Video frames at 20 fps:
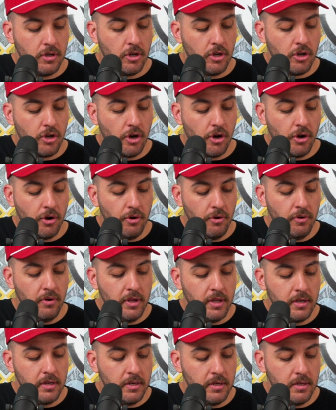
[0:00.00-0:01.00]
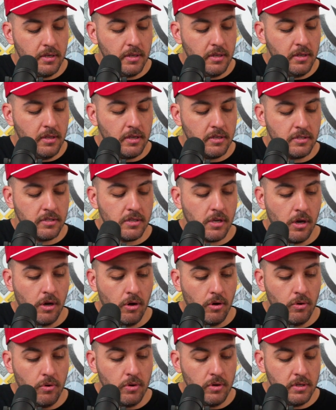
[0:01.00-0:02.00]
current
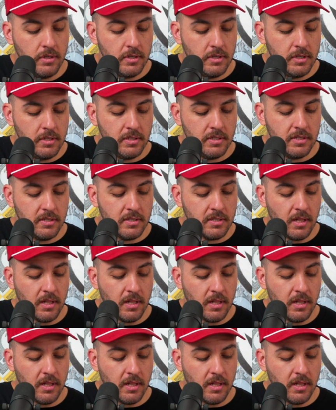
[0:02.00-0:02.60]
disco /